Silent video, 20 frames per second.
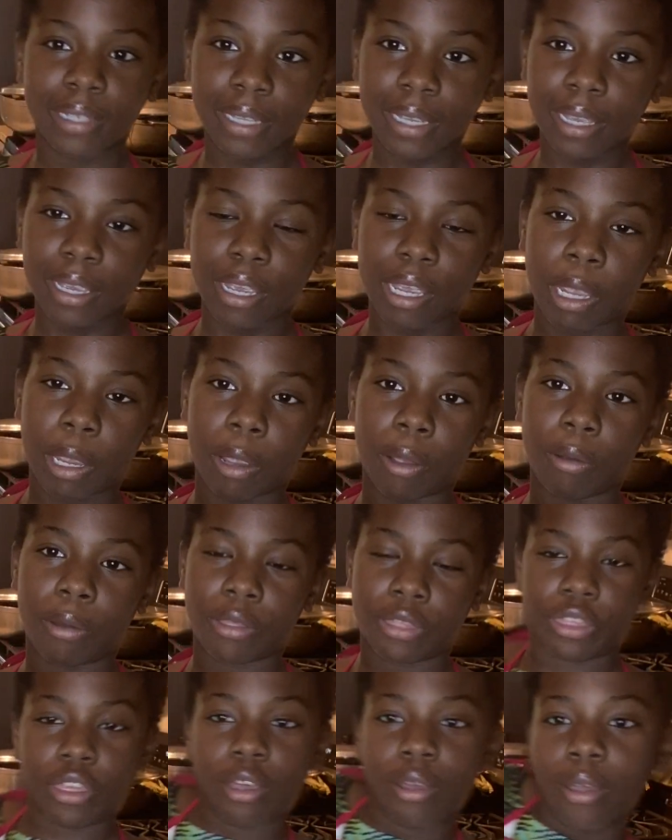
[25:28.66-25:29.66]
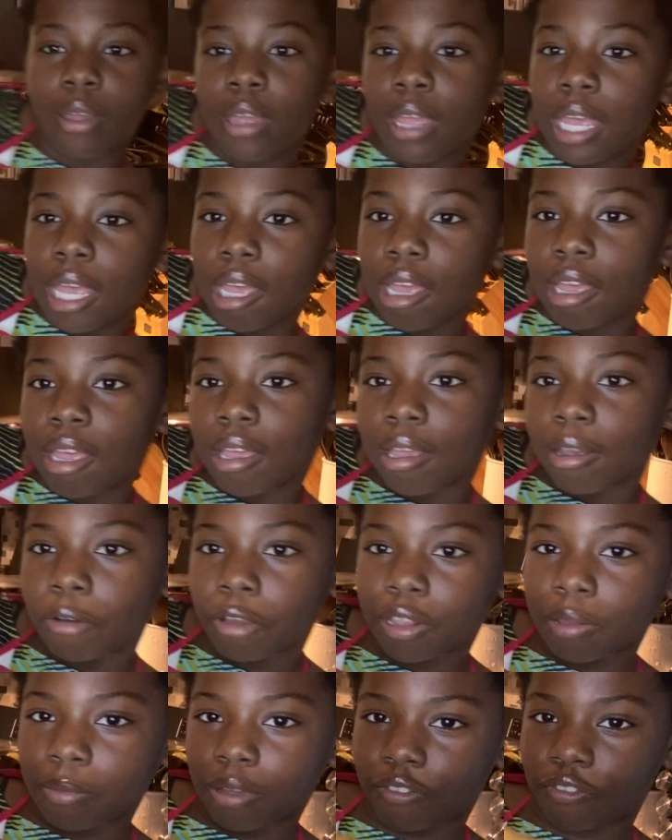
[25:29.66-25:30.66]
with
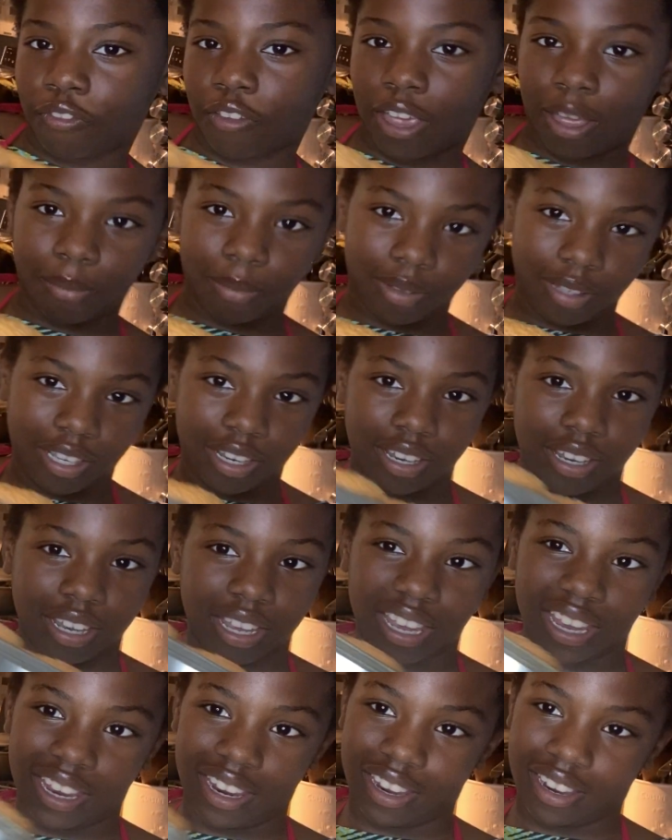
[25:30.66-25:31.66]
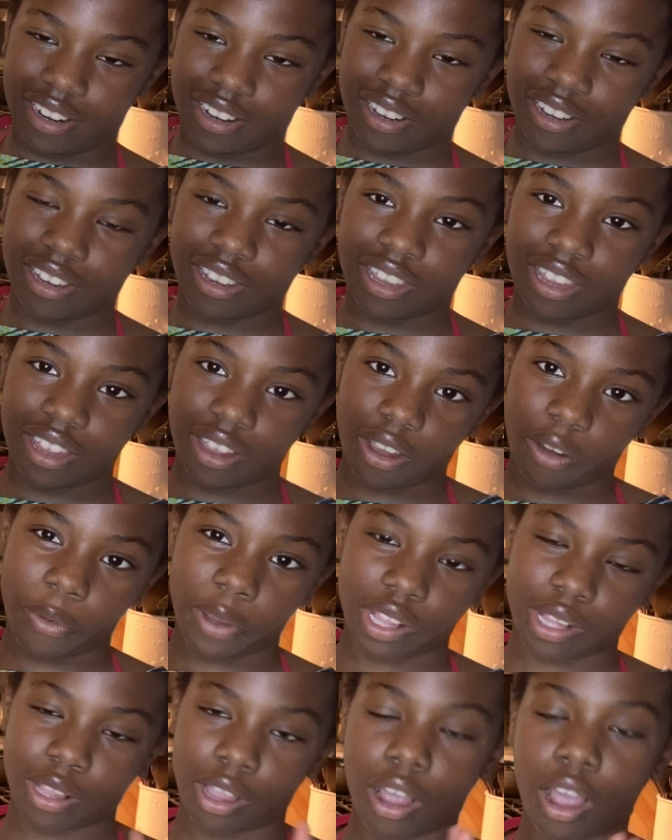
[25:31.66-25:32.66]
my family and
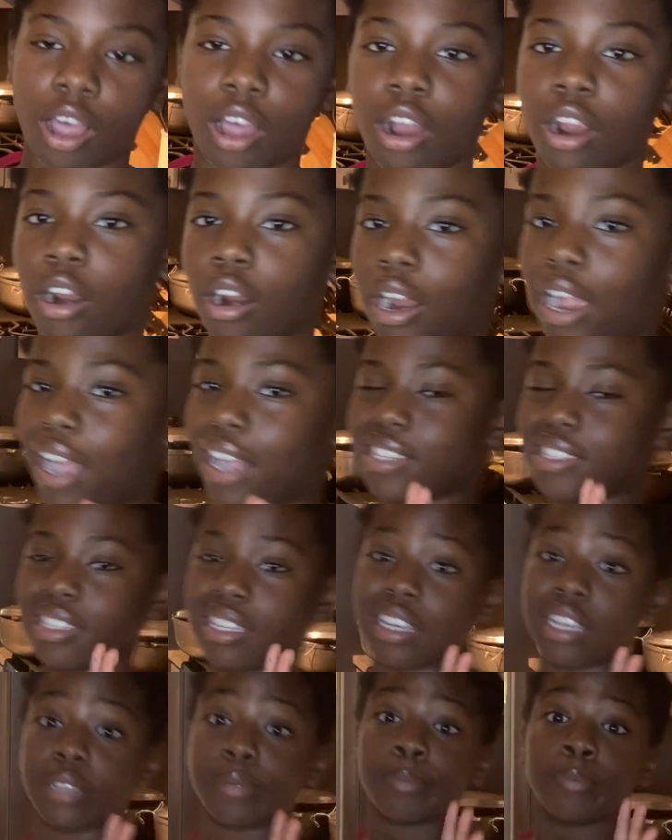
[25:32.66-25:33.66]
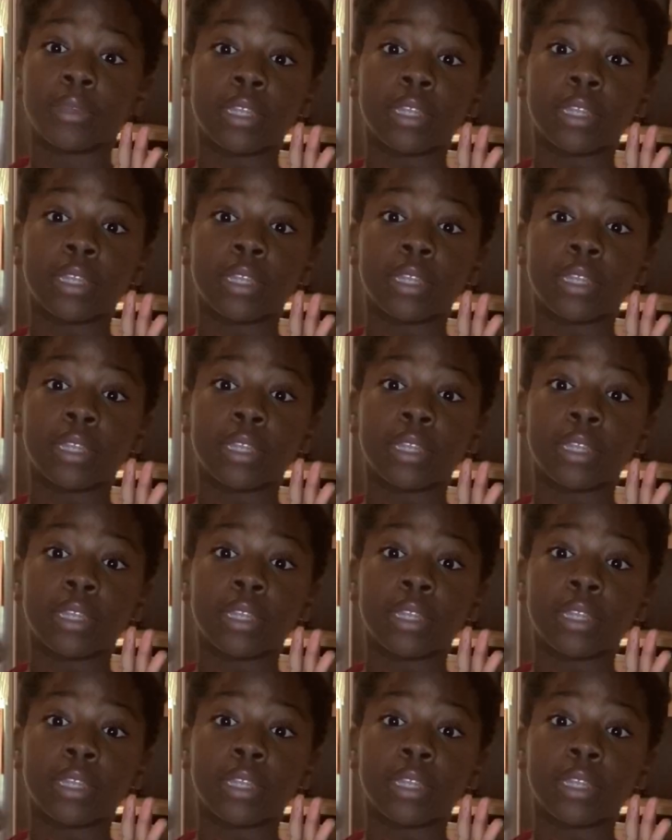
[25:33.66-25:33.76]
with our icing.